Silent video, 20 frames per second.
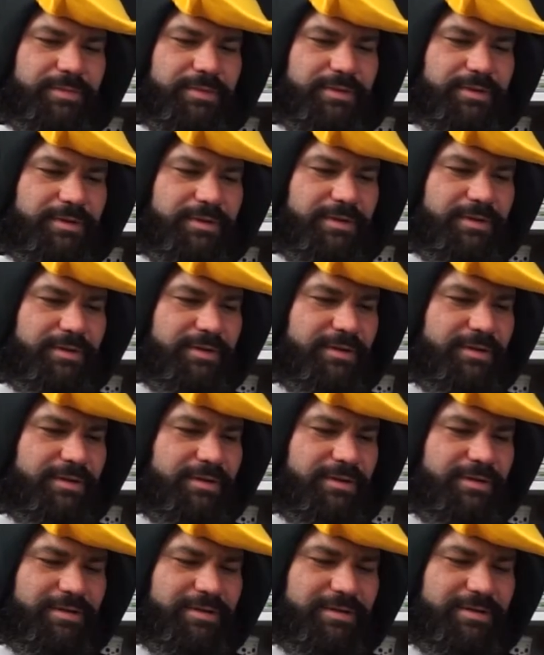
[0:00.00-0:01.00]

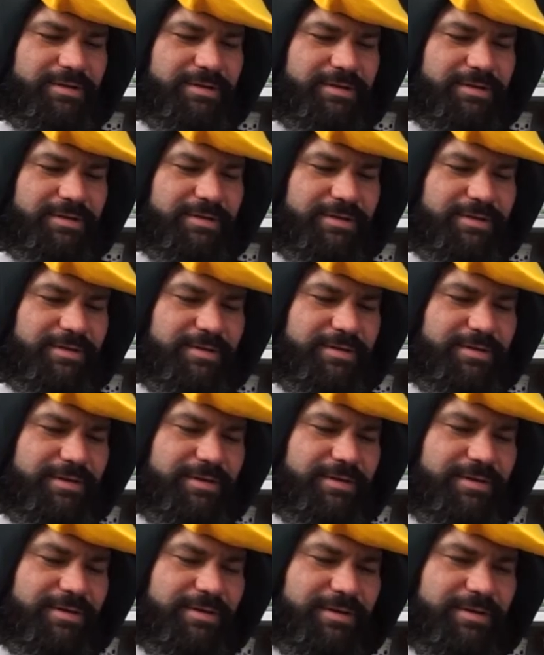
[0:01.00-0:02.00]

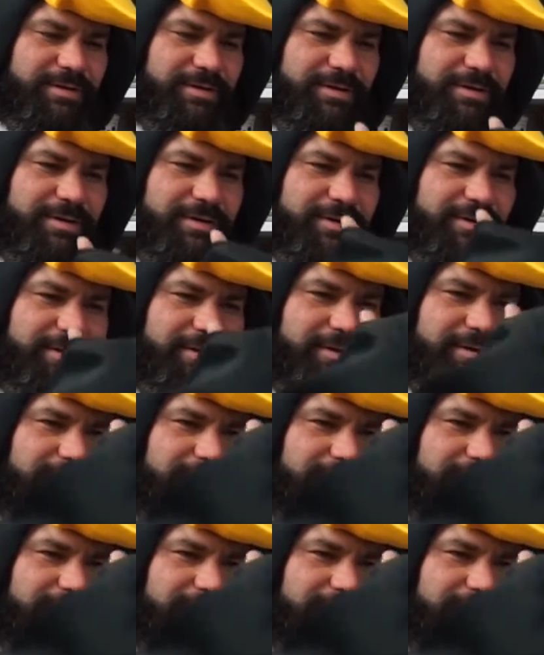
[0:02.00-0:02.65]
The person shown says nothing.